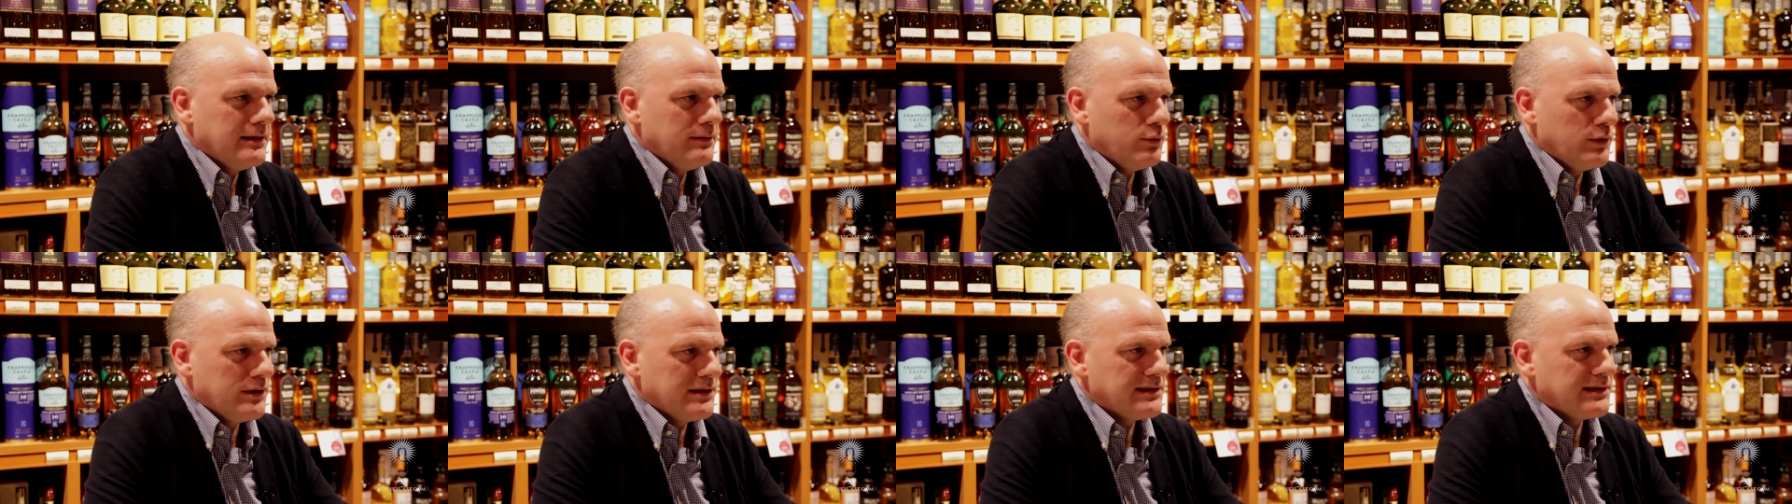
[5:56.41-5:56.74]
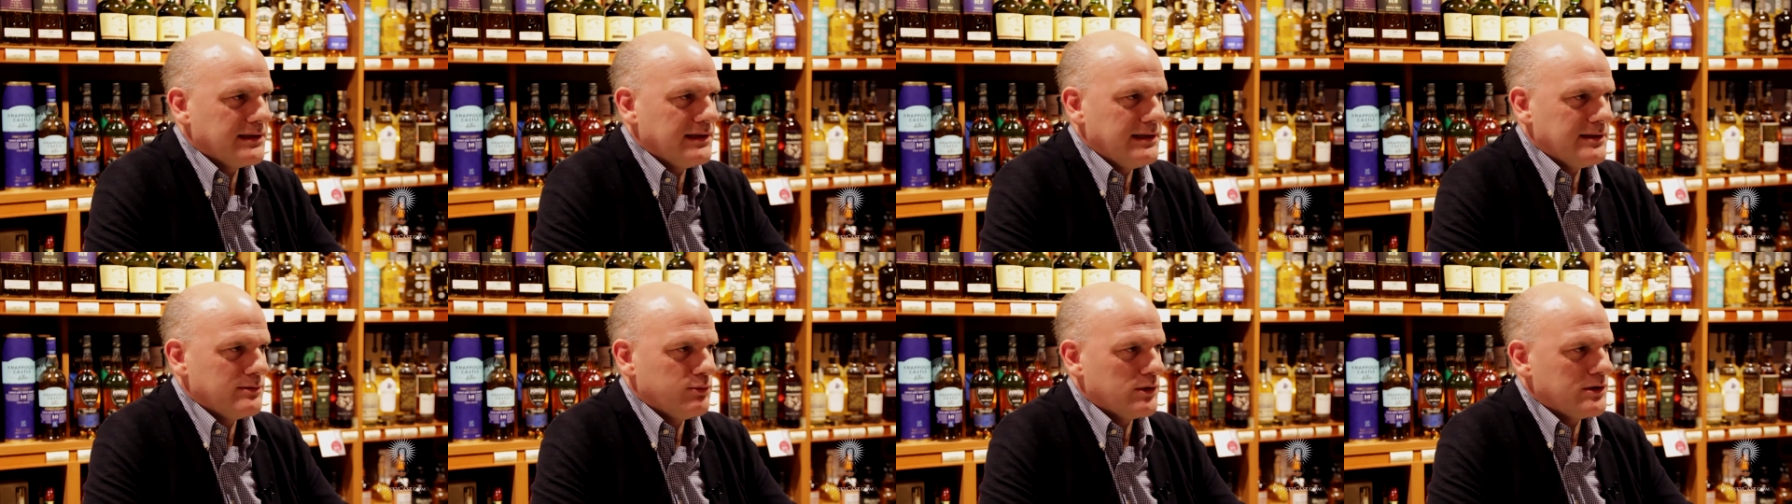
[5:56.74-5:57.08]

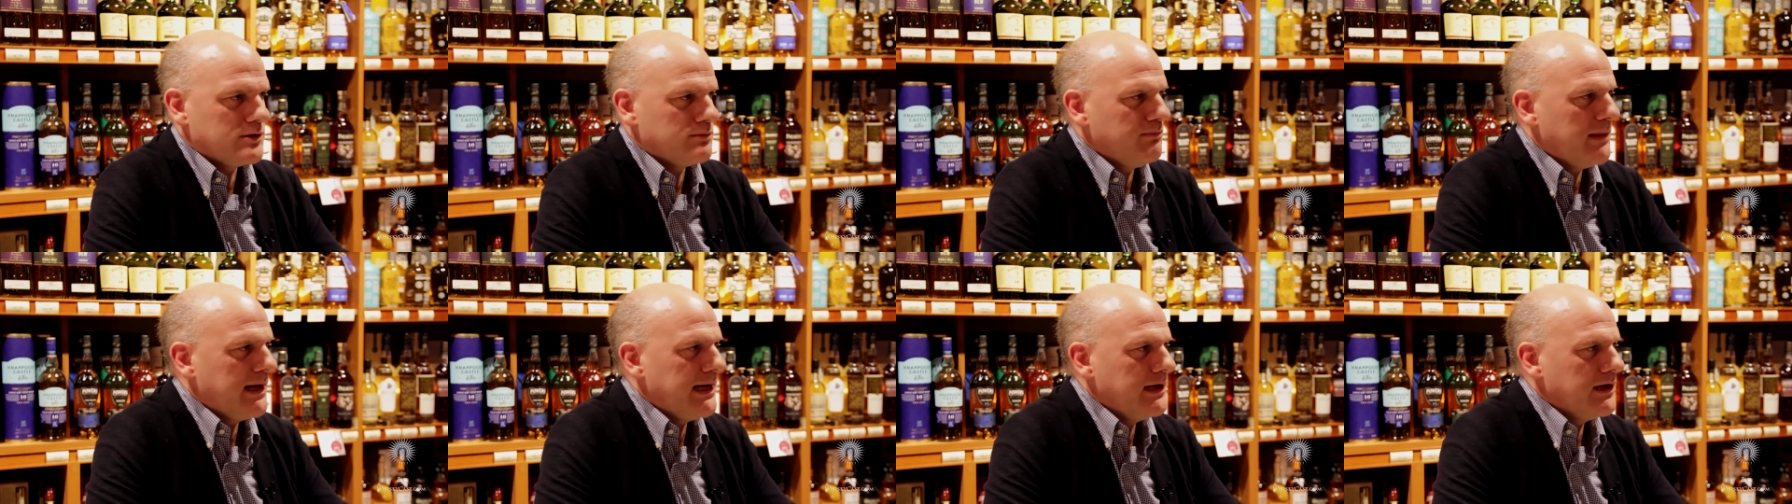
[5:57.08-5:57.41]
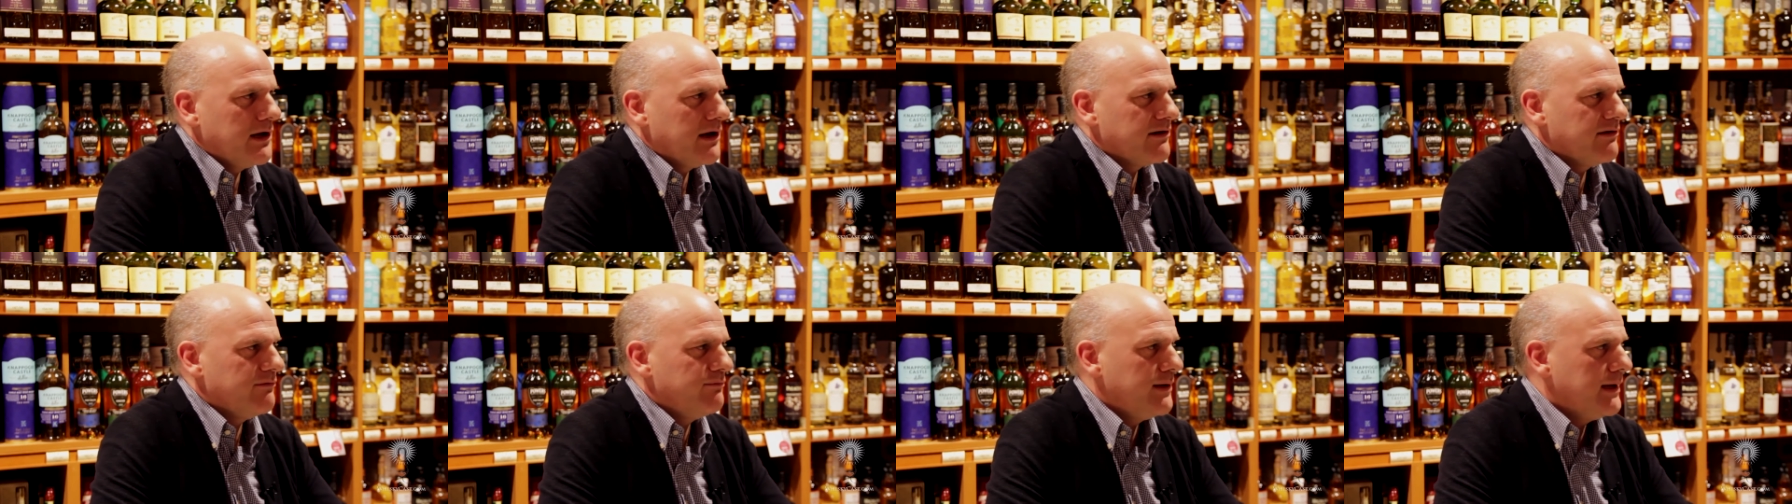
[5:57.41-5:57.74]
whiskies which may
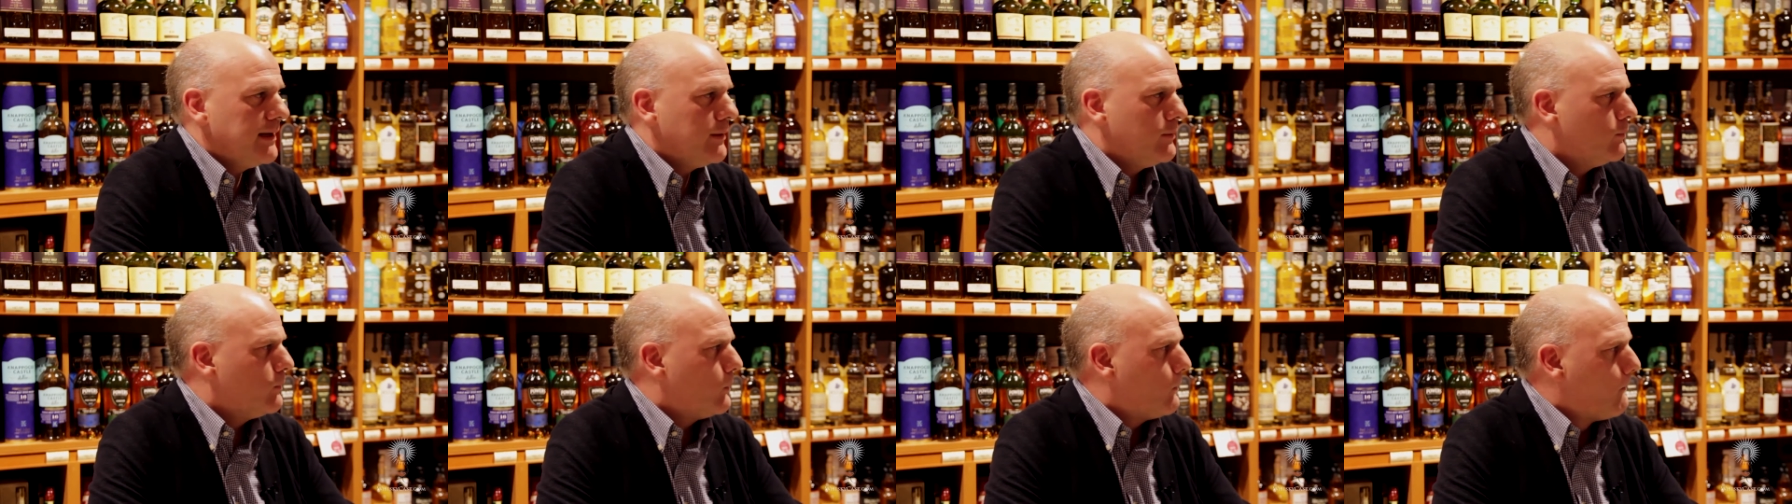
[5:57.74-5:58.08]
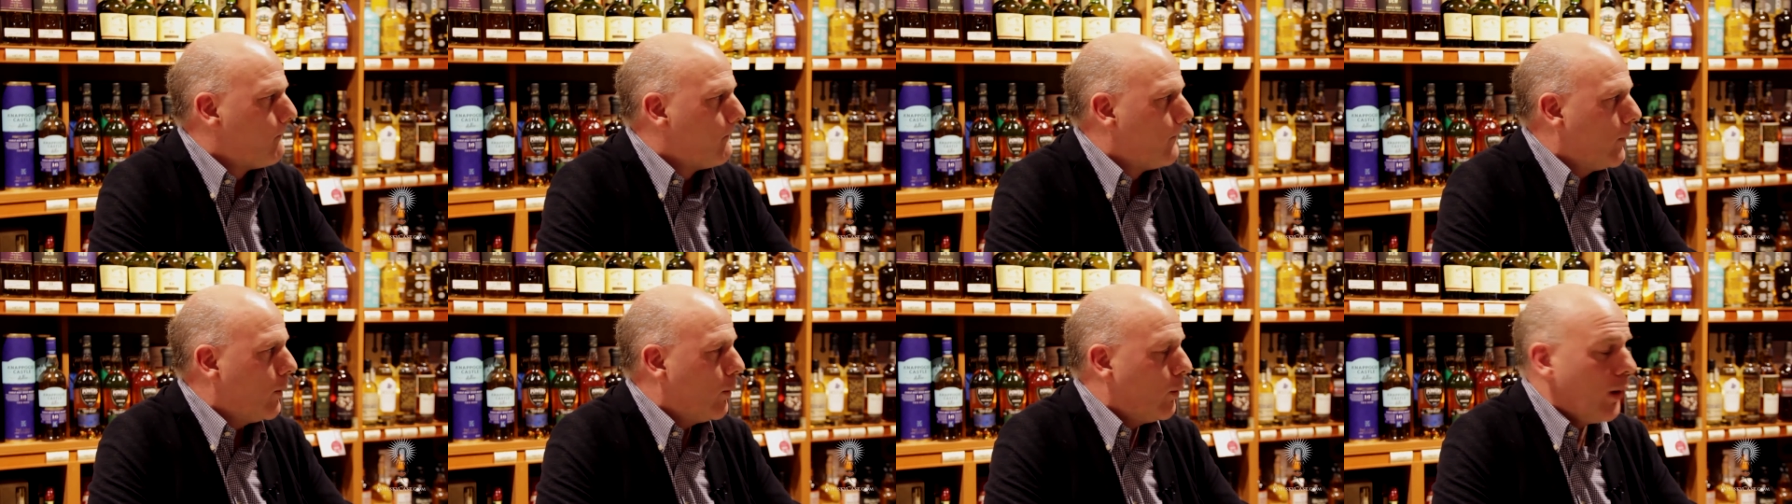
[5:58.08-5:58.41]
not have been
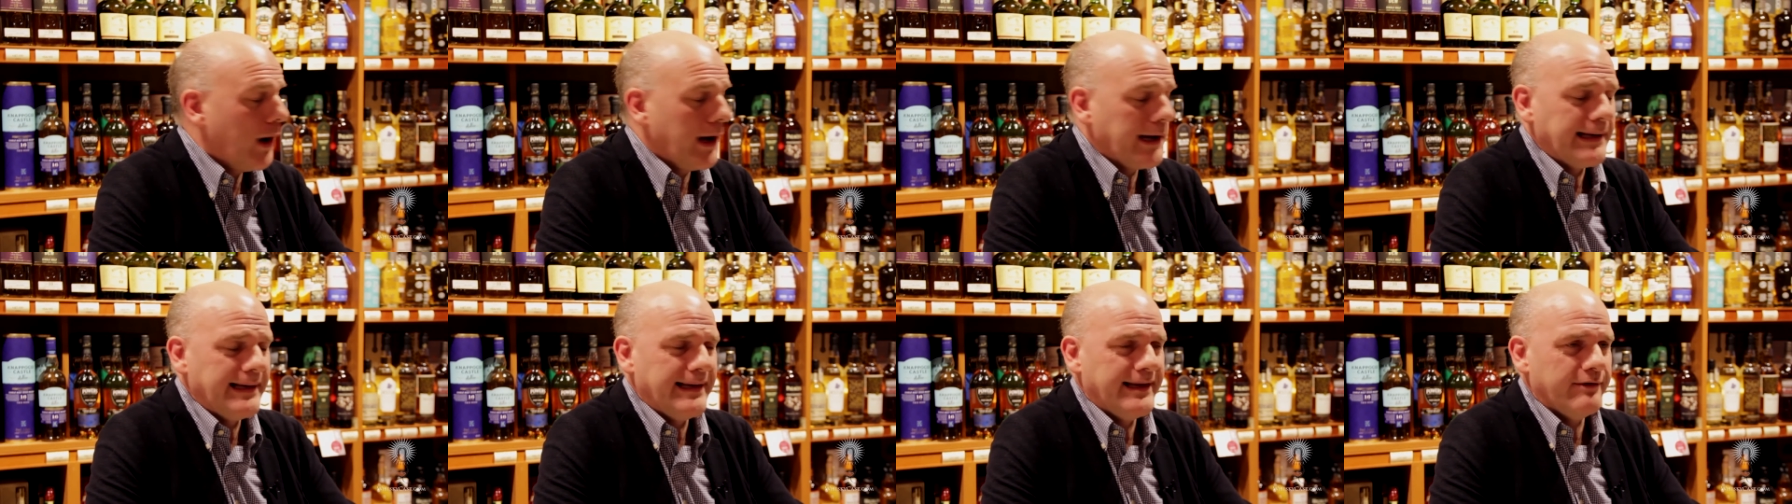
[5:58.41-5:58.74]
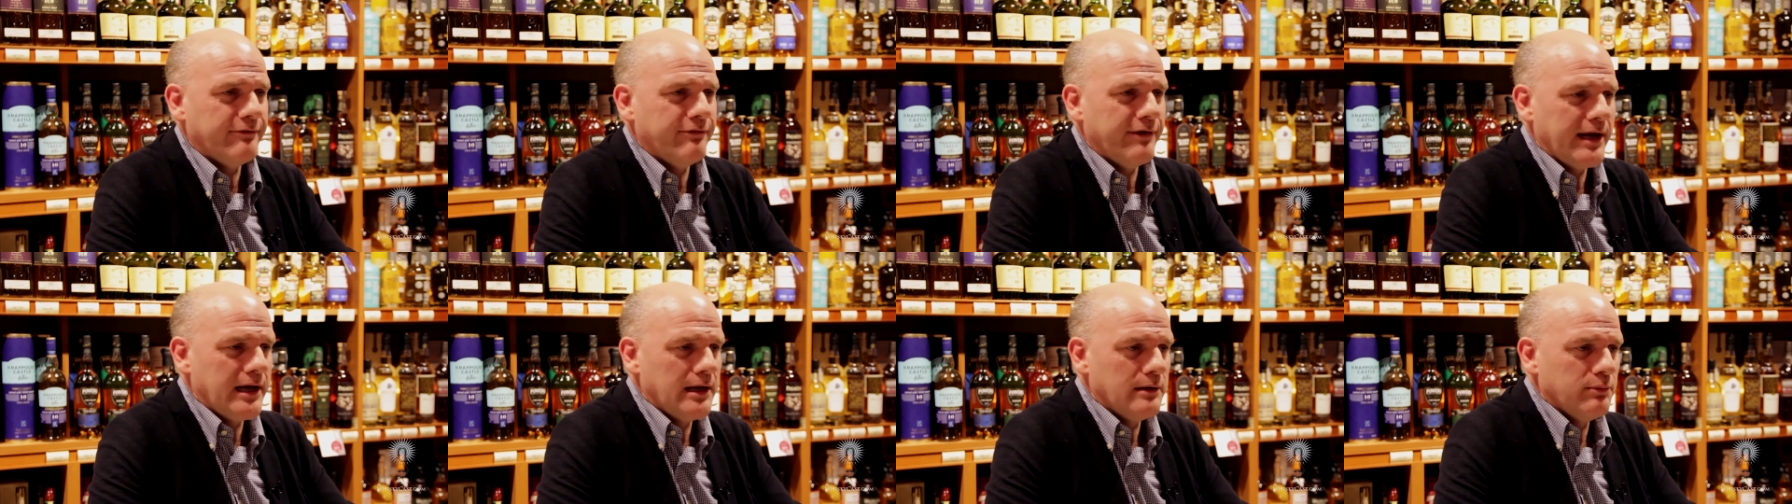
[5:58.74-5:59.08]
widely
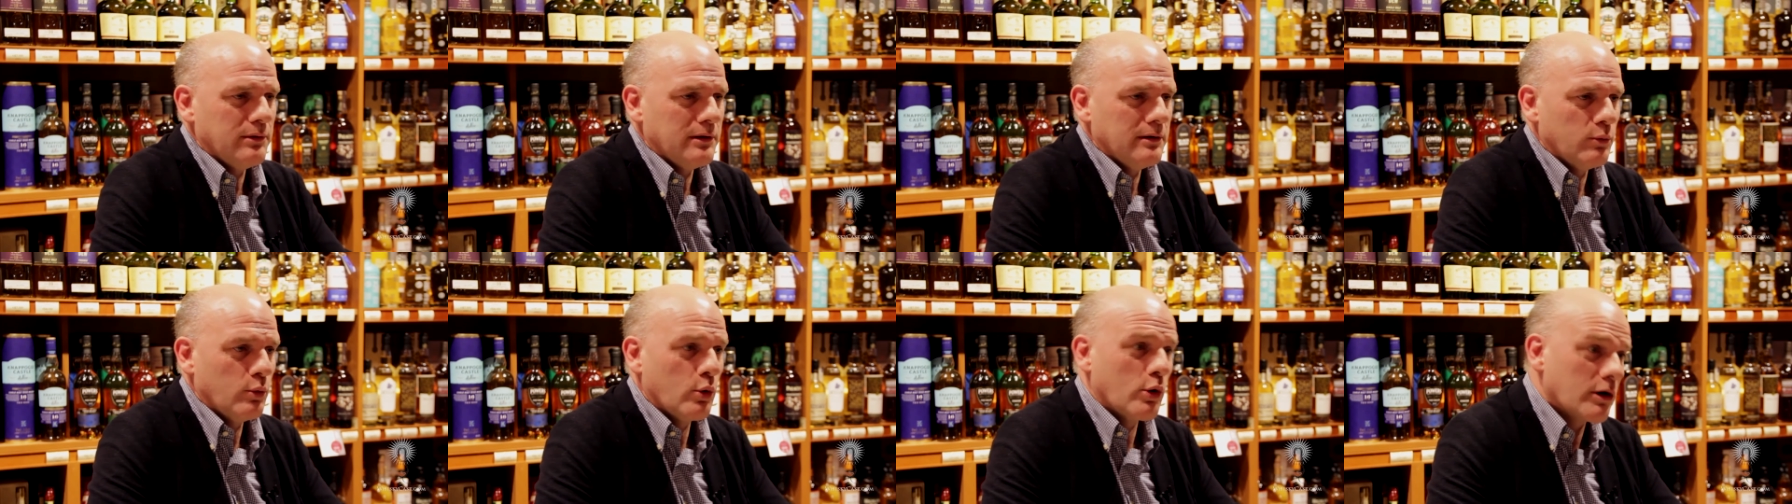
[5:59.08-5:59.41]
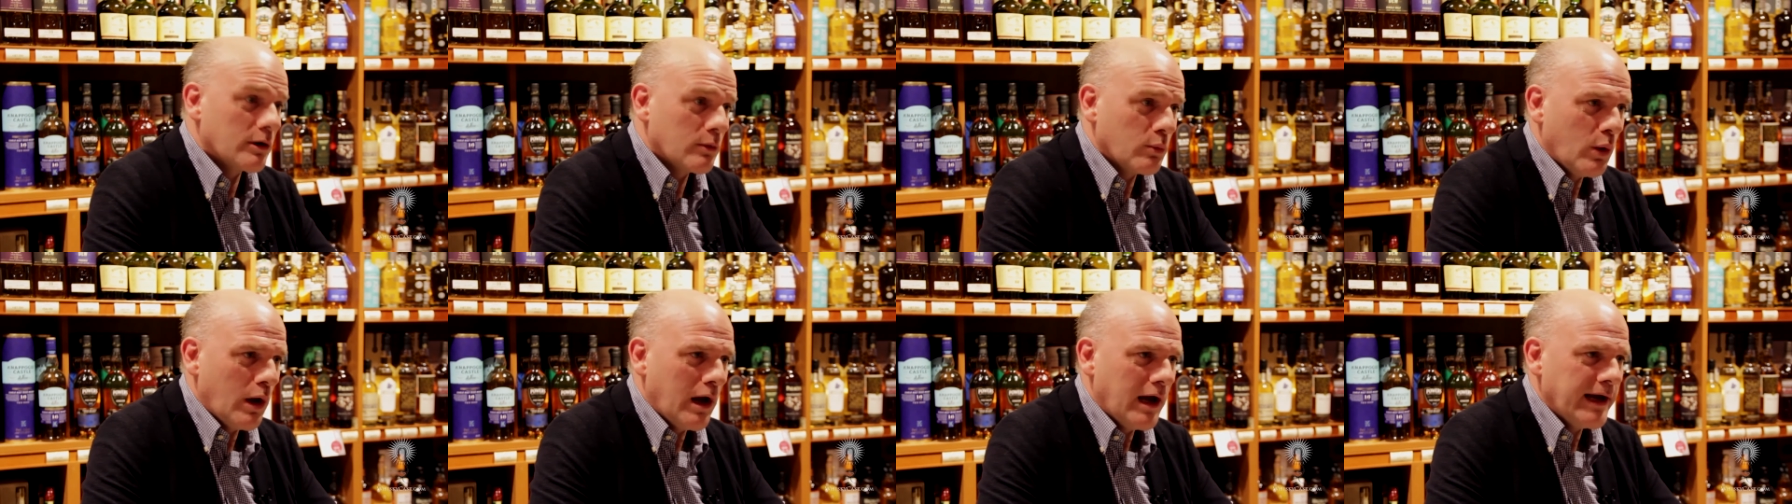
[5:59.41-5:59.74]
available
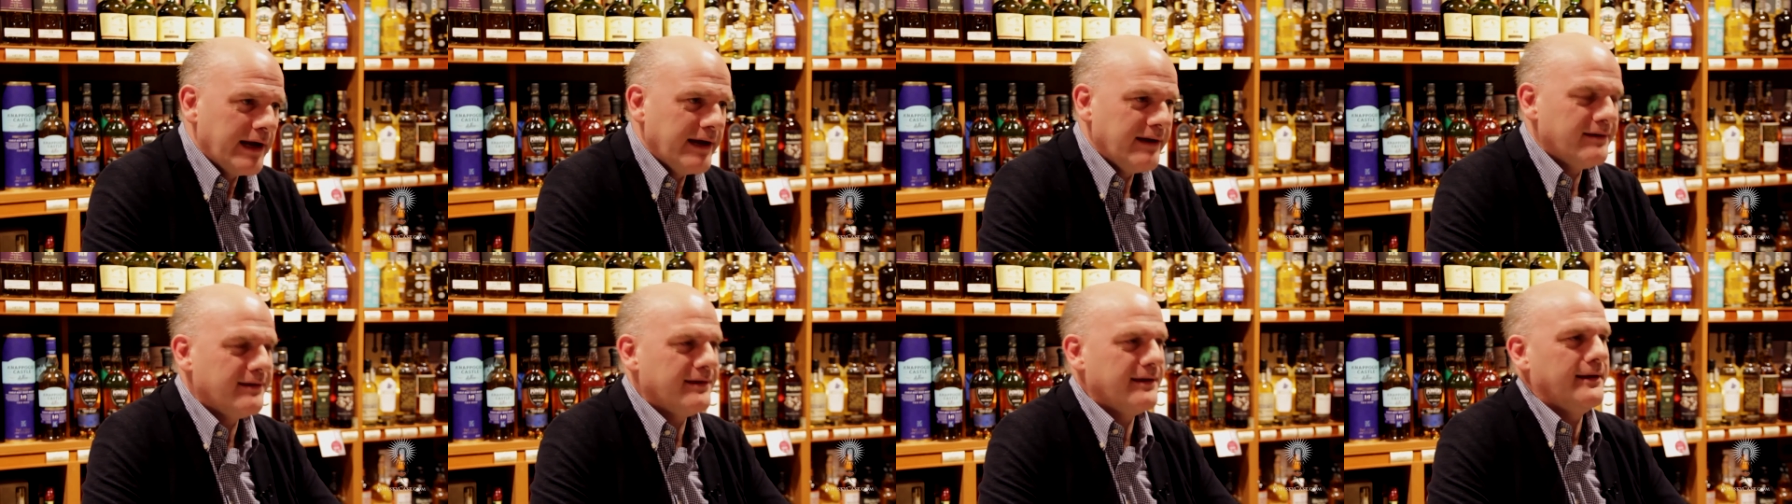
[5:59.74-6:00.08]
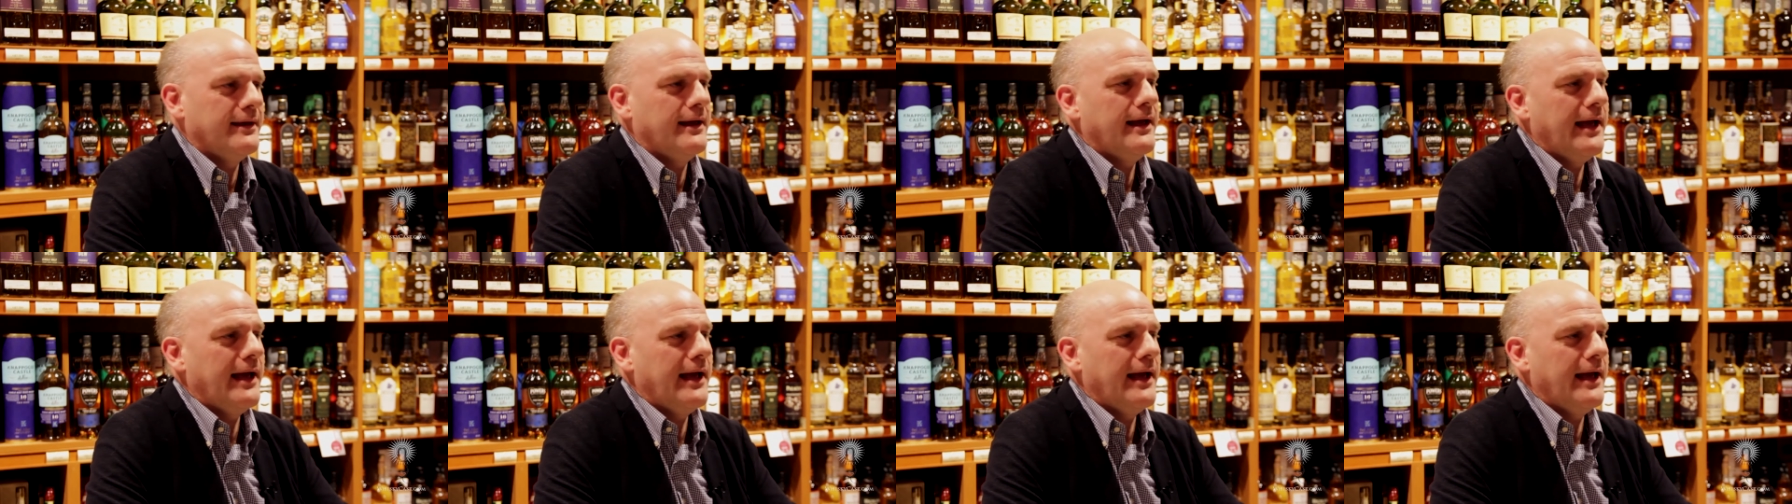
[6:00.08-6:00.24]
worldwide.